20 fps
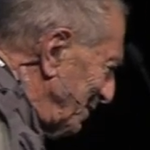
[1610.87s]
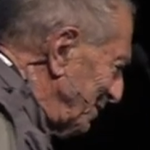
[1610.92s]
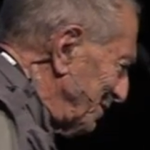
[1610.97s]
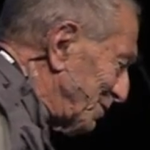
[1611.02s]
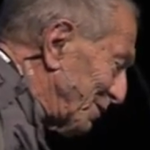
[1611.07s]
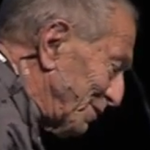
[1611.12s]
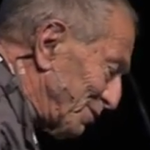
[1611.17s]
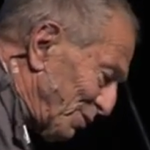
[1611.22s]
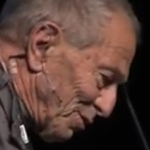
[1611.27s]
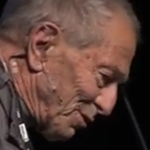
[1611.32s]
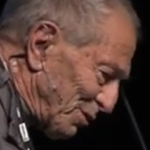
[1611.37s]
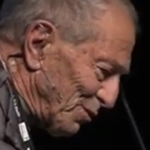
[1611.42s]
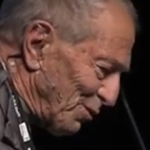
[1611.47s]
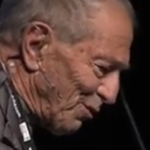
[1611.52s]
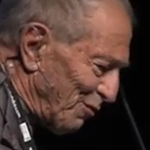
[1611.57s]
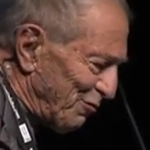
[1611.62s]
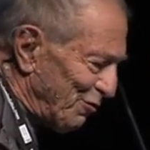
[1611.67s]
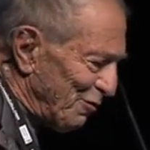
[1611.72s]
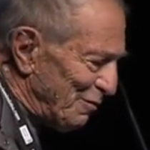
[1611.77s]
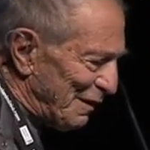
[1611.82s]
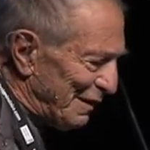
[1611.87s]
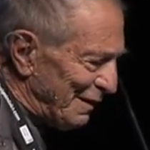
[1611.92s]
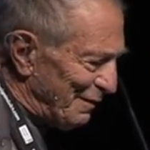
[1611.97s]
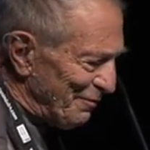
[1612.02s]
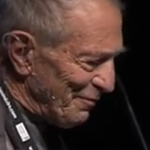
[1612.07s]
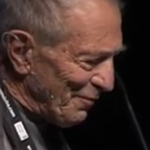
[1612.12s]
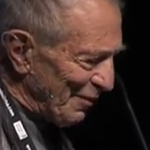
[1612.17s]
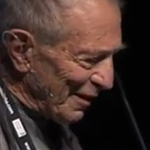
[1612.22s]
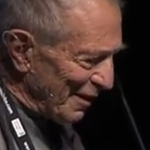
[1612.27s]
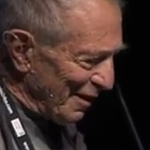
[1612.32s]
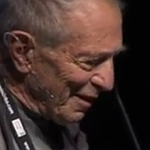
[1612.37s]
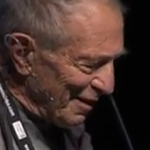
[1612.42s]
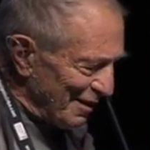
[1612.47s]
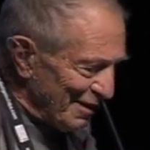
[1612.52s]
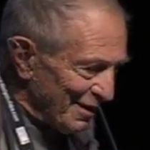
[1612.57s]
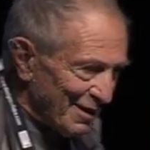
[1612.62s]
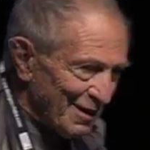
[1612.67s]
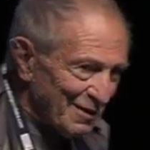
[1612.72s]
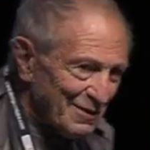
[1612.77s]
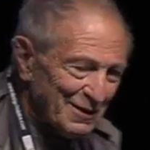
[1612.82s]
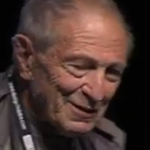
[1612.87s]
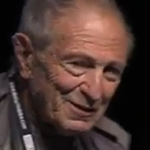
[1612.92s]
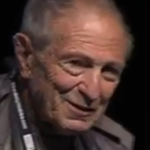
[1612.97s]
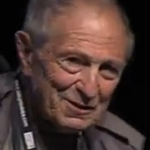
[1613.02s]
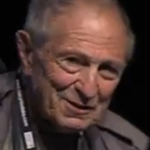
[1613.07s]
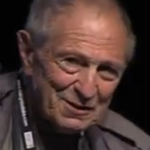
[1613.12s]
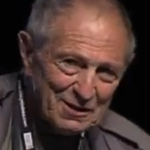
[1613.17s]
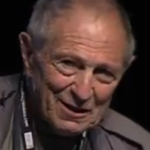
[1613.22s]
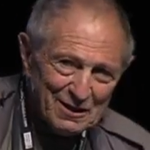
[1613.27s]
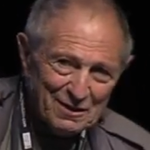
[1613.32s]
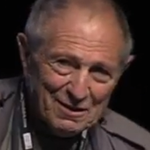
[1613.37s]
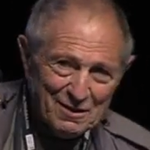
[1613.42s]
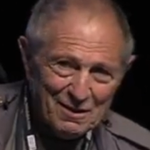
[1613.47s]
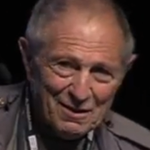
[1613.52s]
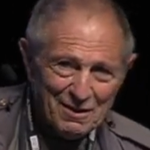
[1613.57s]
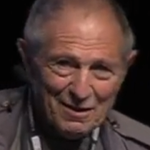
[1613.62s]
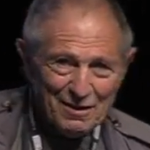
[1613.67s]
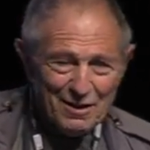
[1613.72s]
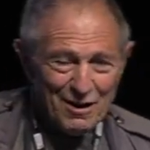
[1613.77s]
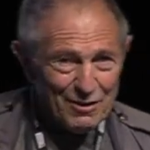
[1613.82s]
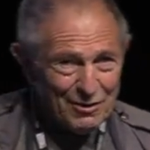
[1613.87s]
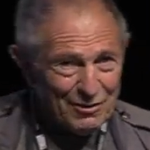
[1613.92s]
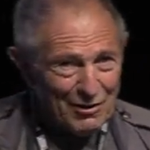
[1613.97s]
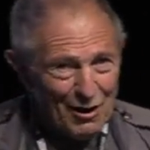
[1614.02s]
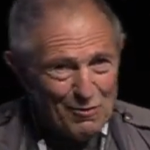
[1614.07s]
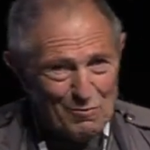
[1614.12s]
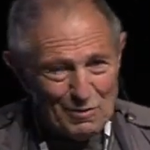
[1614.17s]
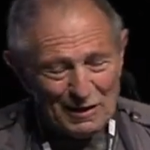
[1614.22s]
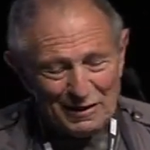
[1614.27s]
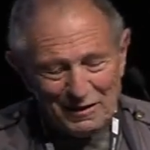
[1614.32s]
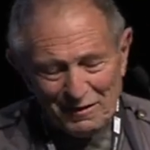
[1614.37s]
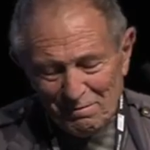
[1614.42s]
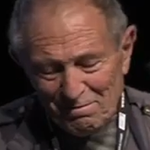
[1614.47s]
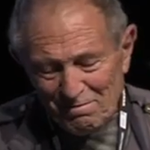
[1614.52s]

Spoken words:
she took it off for me, and then she said, "No groping."